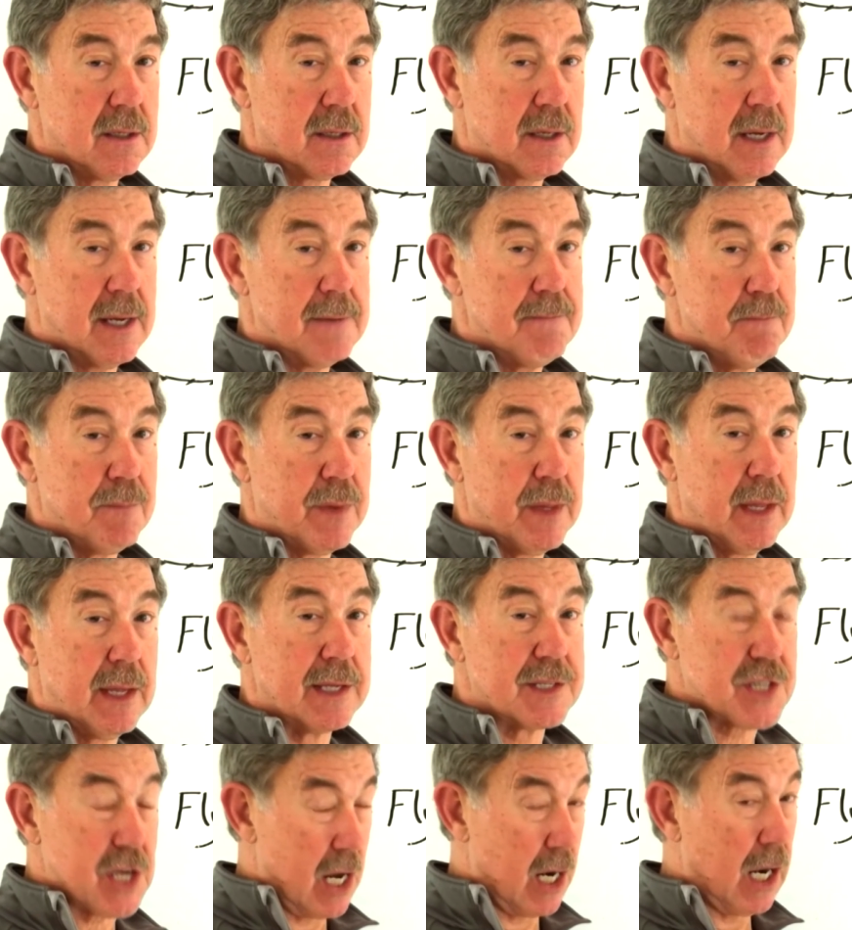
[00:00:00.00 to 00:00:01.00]
Okay?
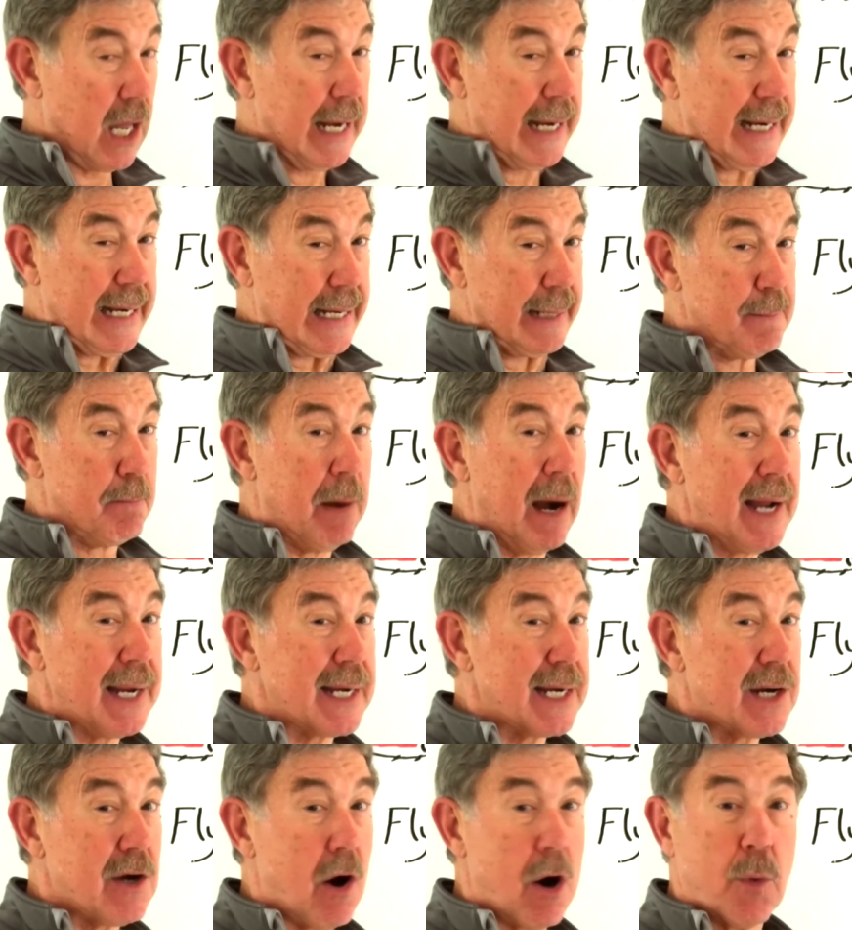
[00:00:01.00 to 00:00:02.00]
It's kind of like
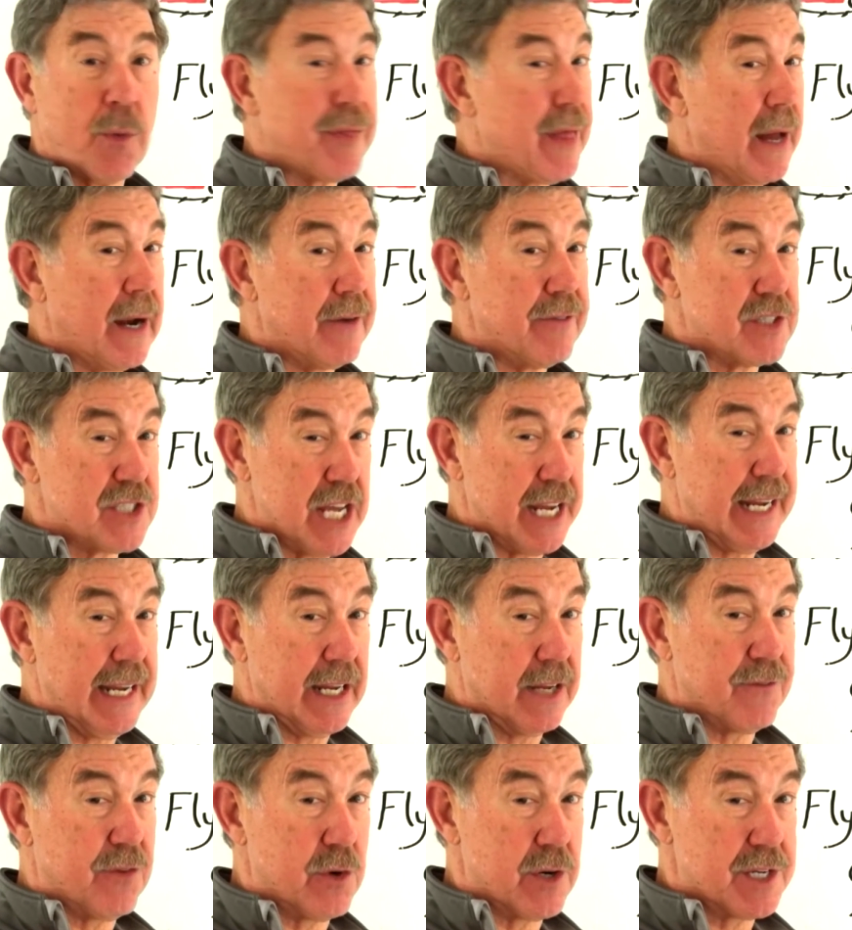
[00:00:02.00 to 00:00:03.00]
buying a car without ever
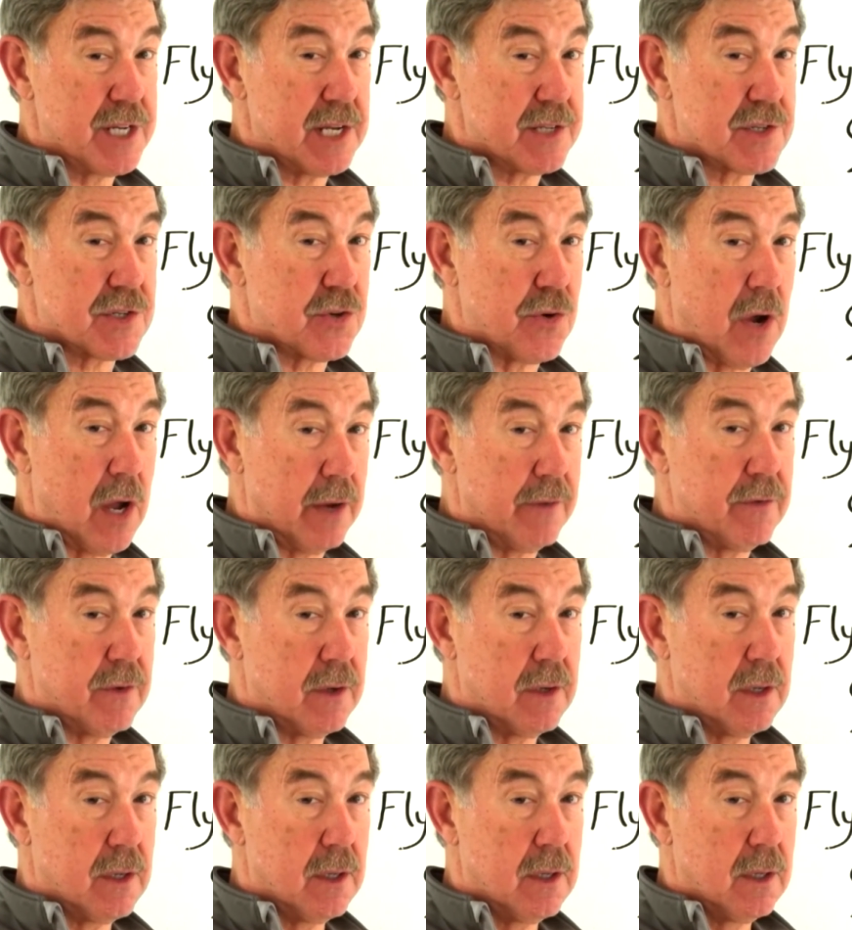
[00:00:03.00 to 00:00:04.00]
taking it for a test drive.
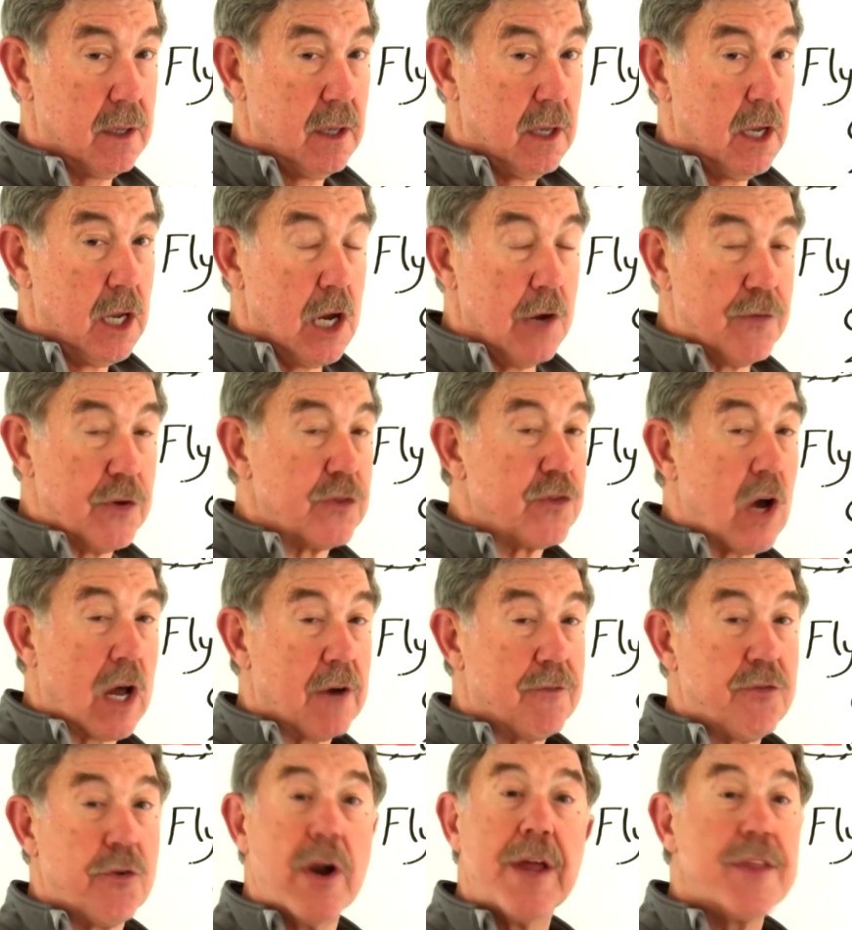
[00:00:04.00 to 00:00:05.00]
If you've
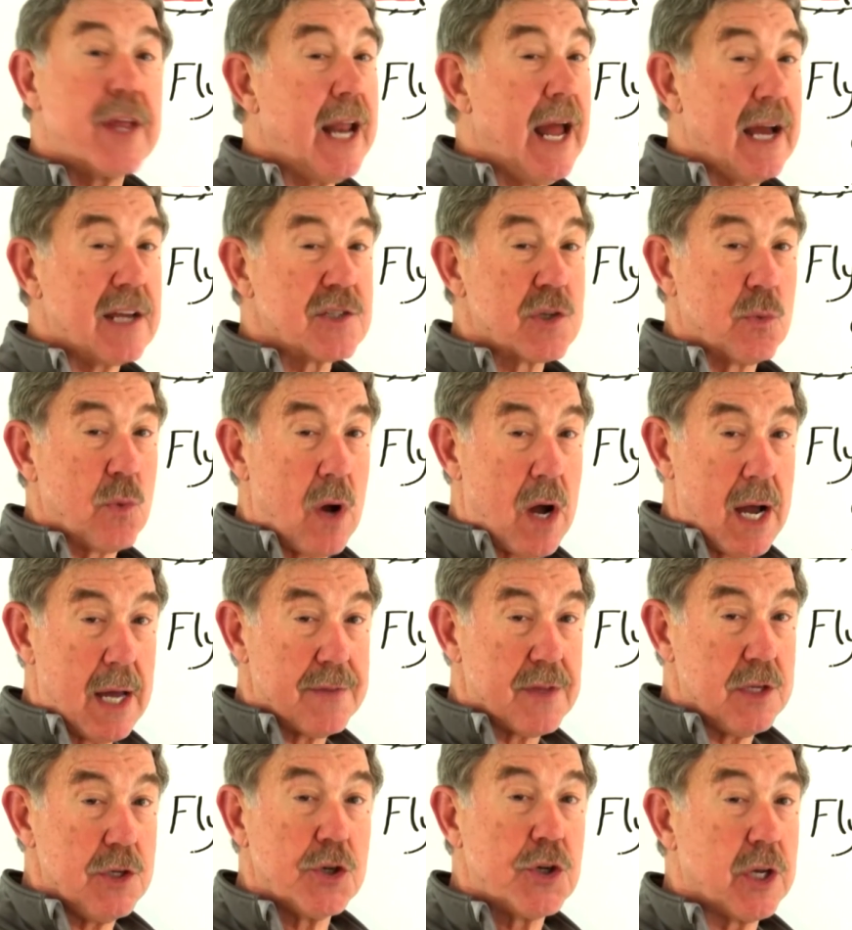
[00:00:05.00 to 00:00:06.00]
got a friend that has a
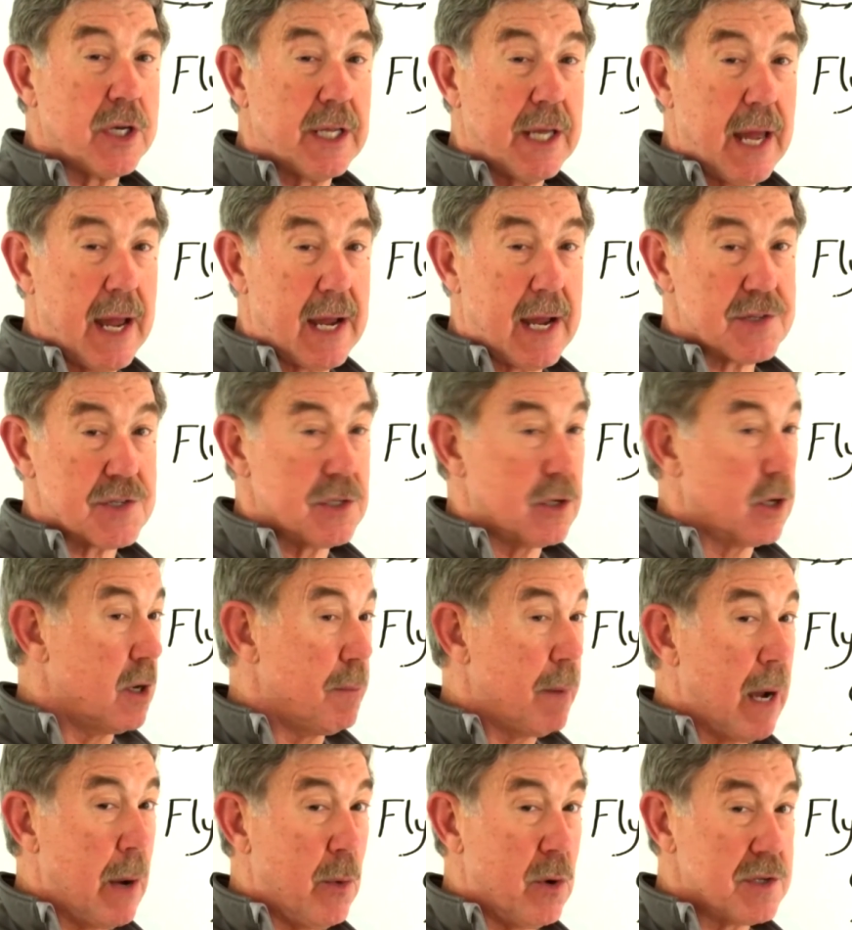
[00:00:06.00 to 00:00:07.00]
rod that you can cast and you
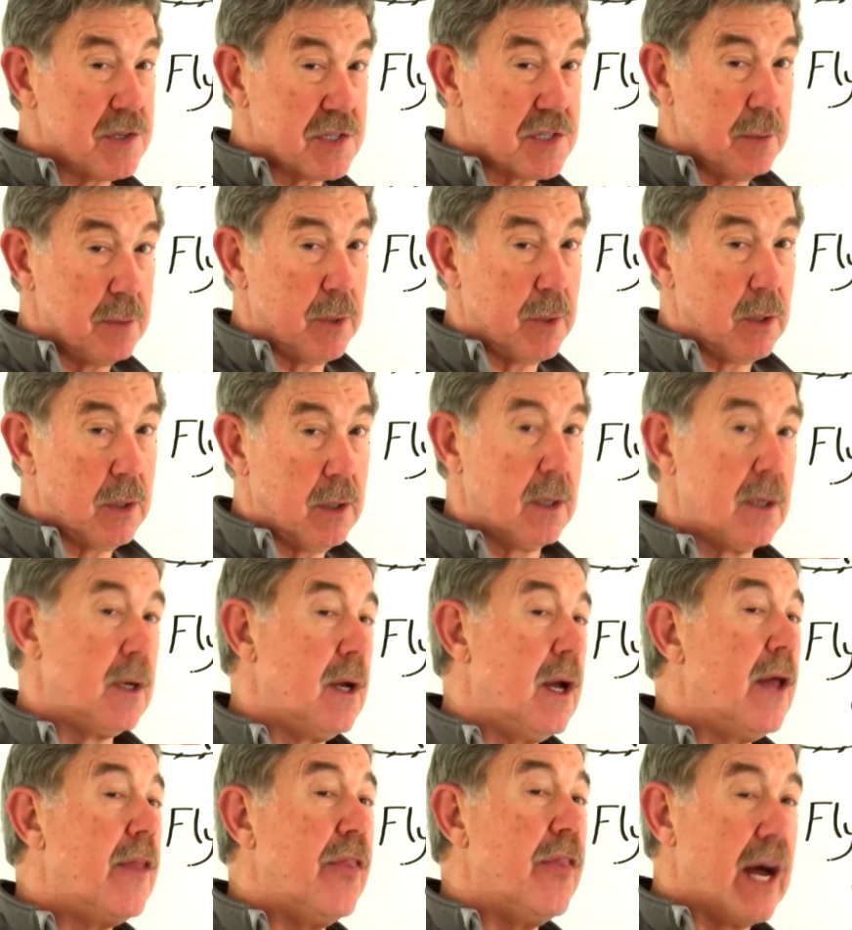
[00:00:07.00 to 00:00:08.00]
can buy one similar,
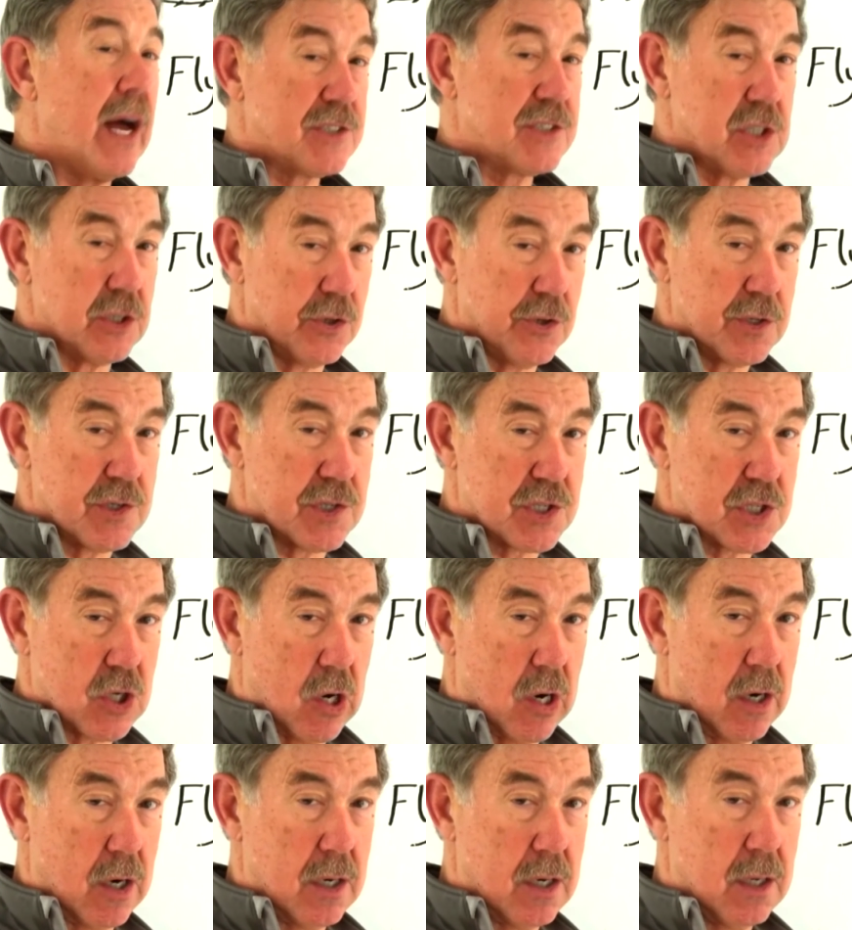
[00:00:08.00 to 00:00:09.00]
that's a good
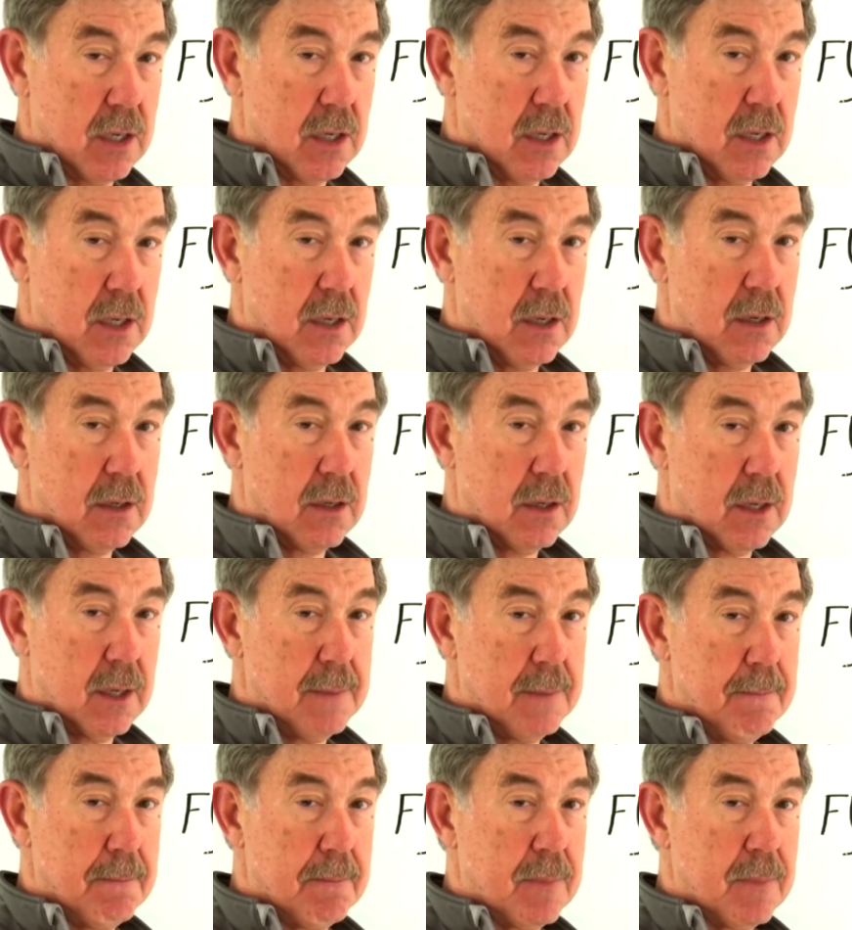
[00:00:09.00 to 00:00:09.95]
start. Okay?